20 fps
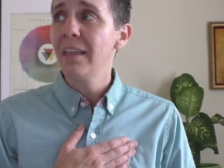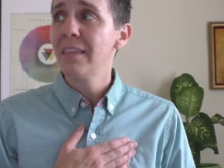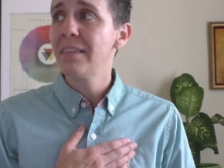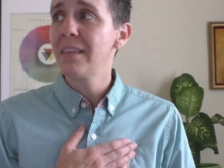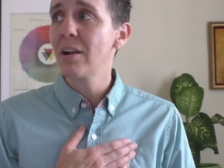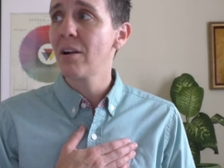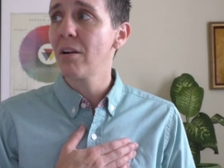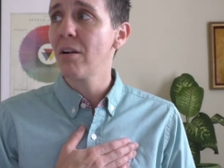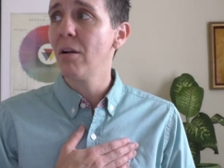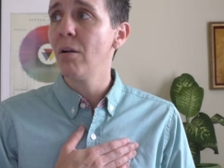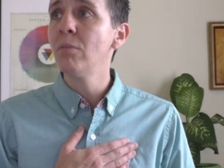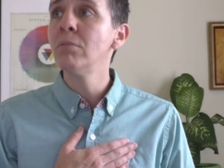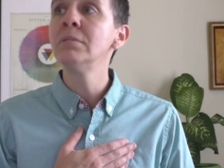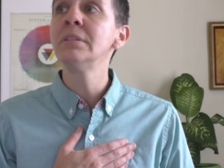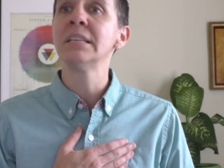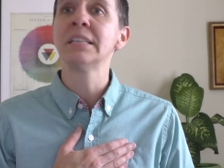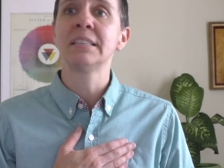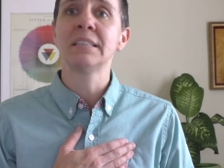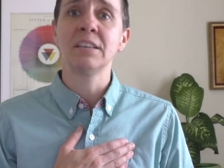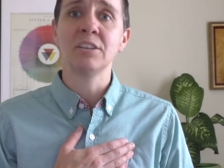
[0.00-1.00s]
their
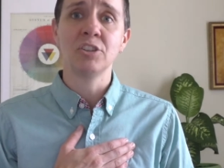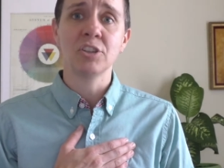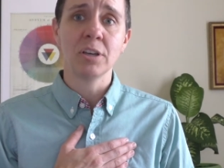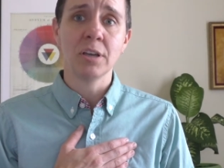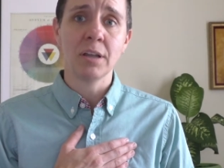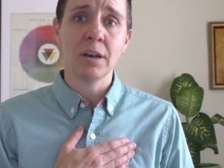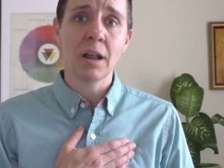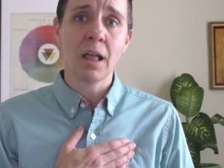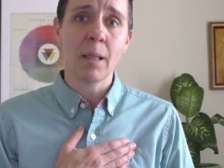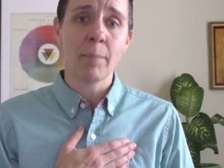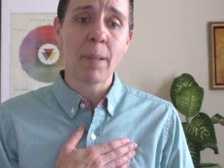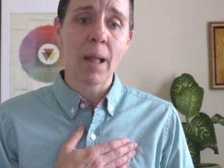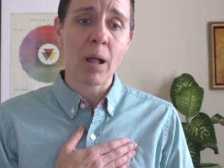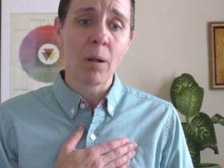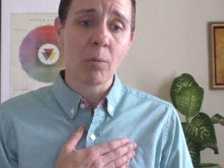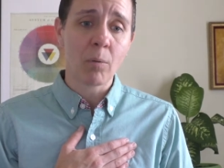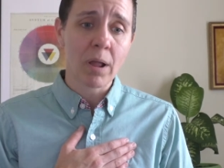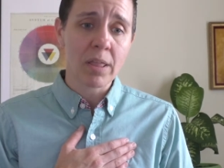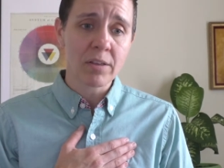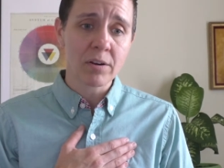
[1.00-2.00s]
own decision
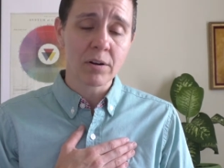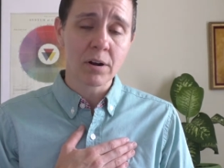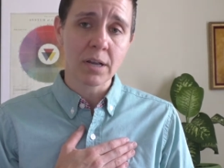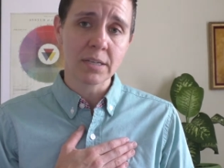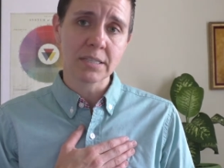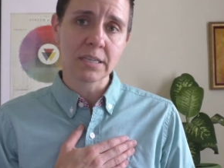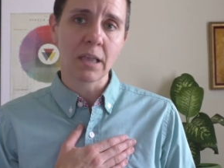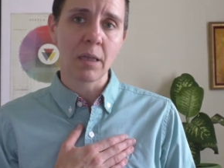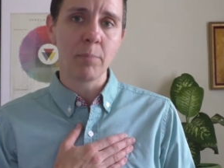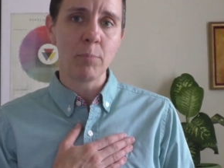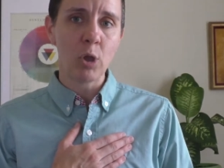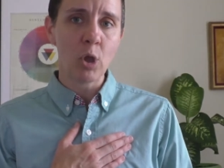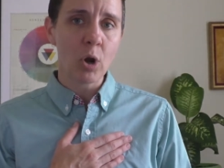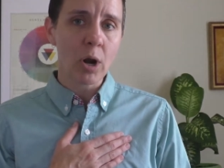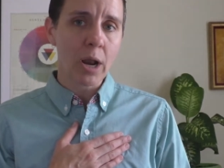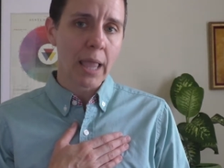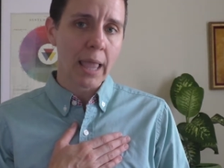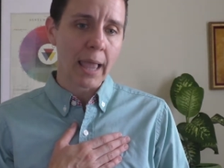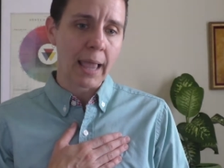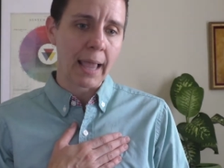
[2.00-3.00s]
about whether or not to
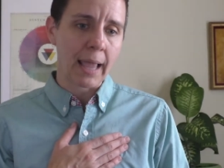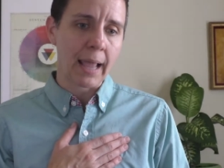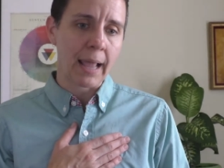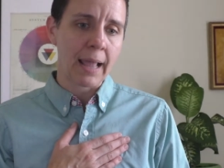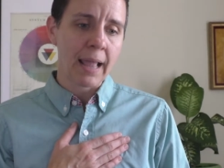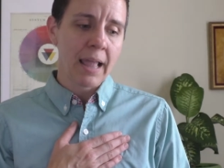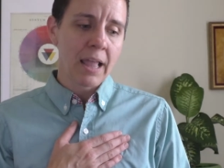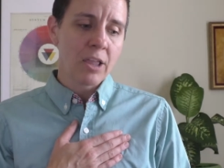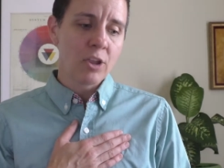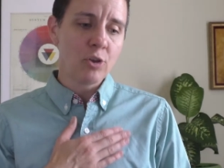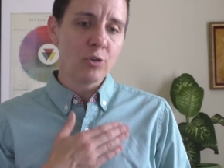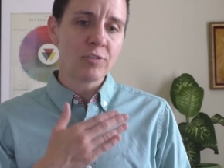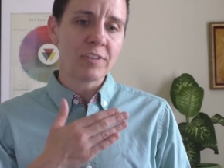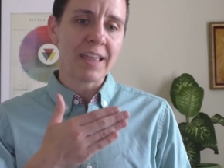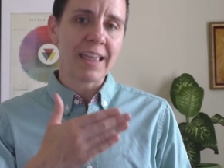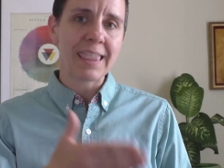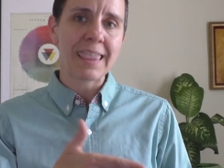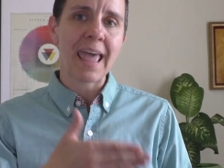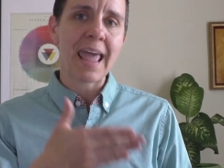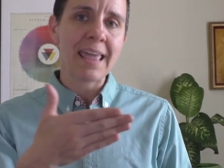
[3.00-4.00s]
communicate
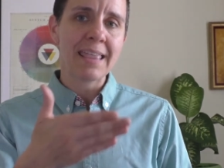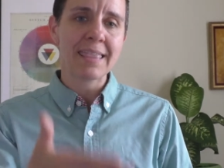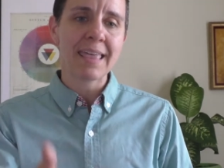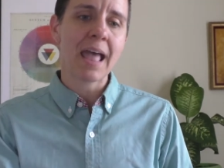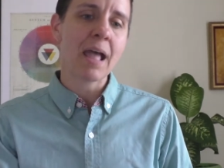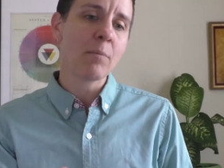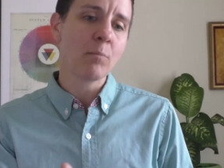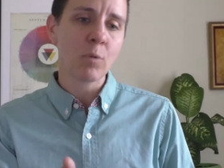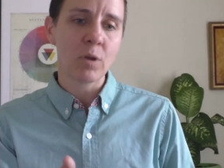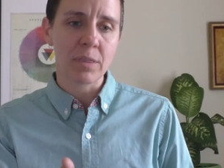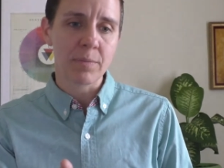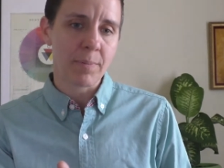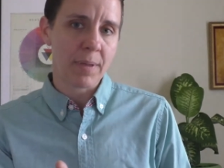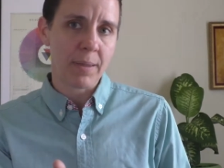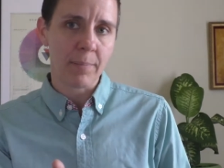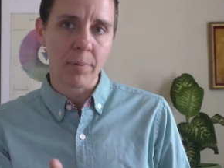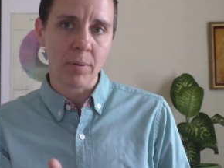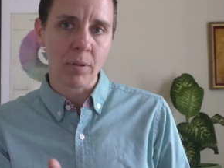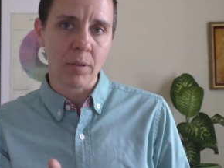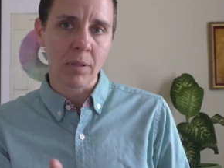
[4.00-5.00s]
using they, them with
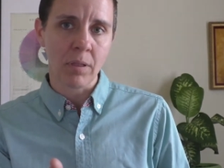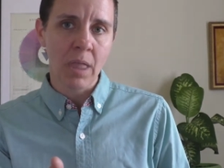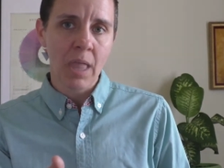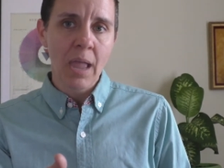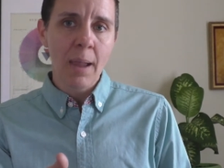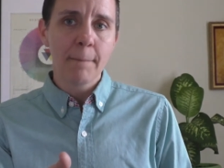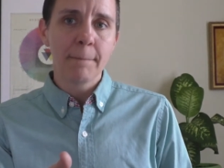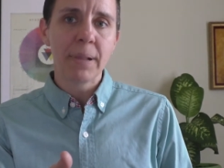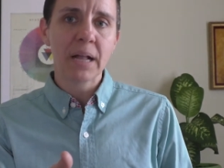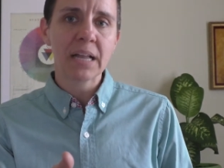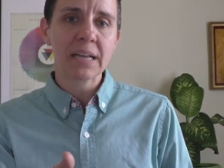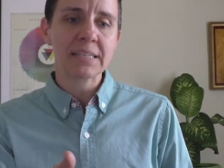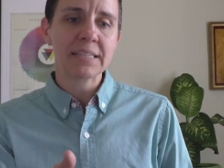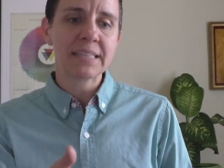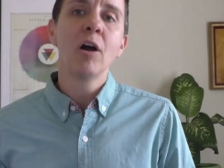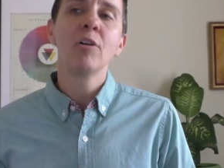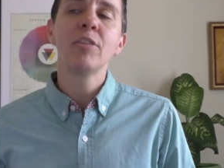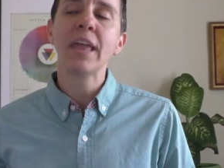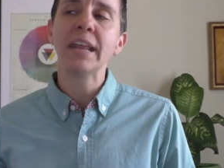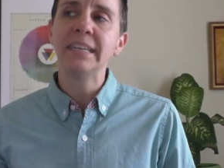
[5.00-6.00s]
people because
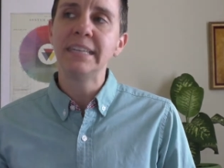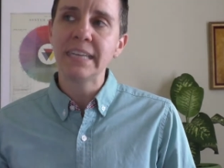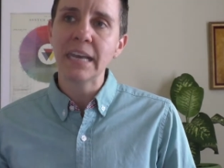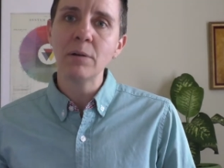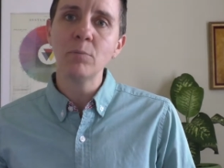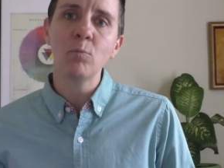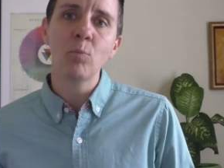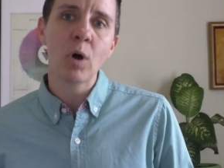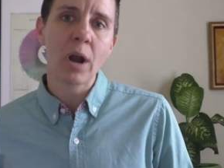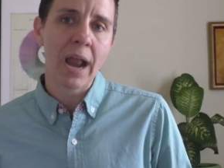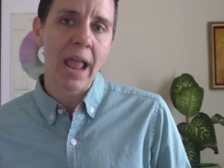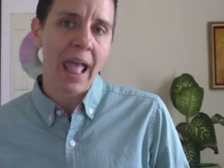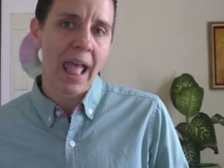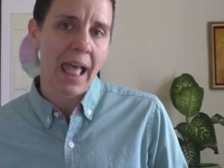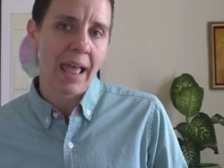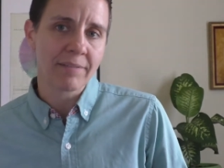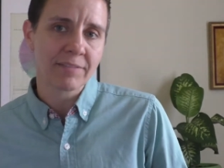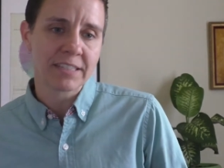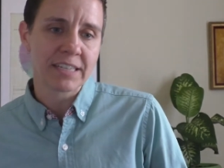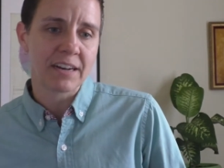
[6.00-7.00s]
they didn't want to
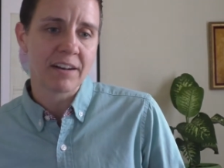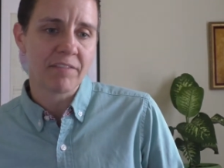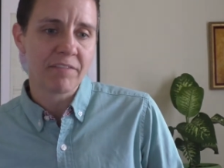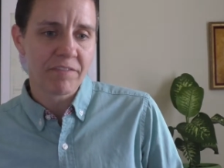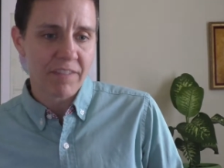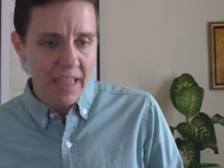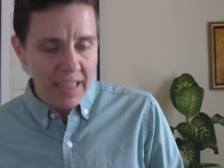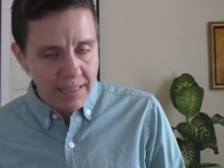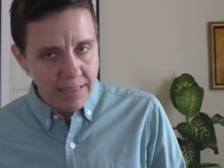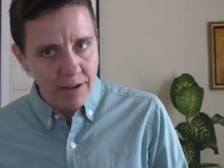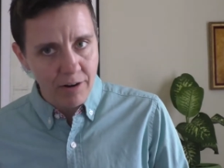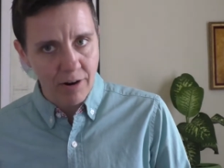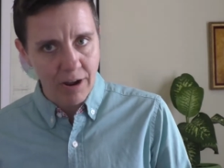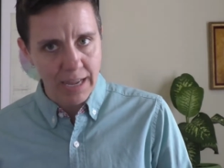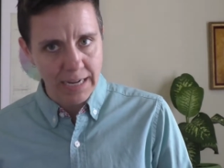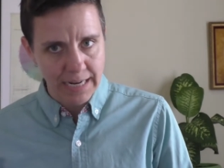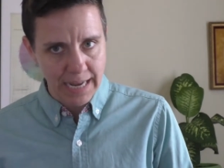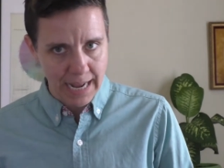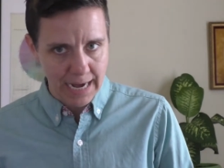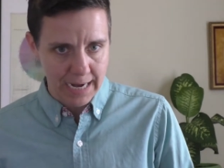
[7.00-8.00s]
have to defend their
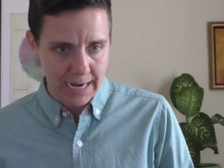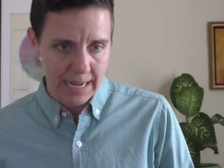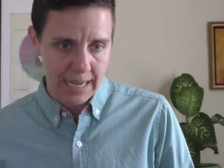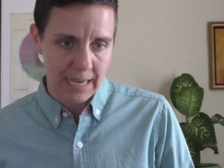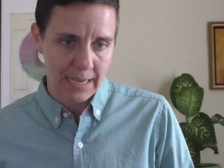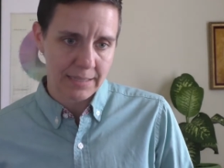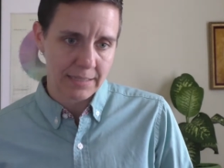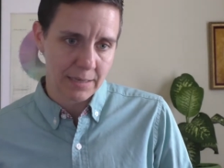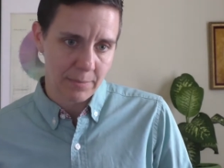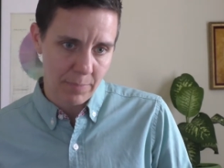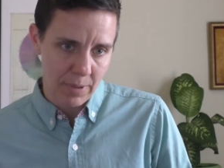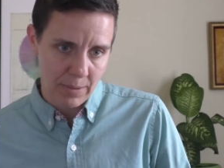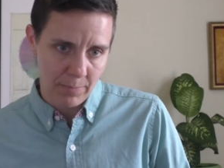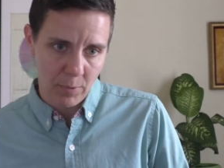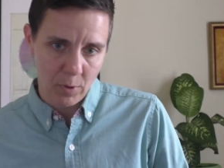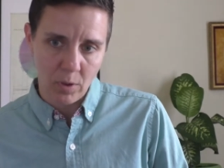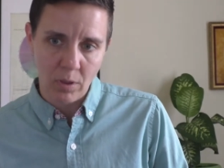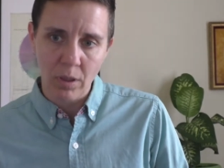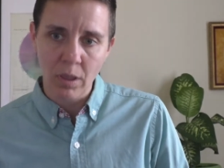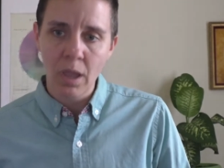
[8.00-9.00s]
identity to
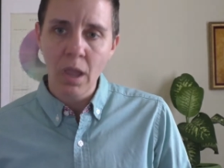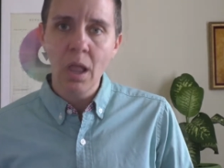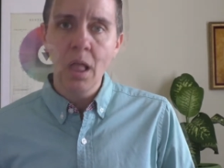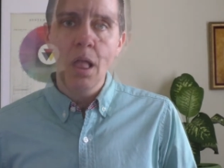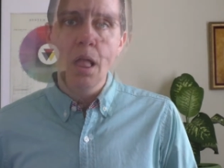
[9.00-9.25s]
people.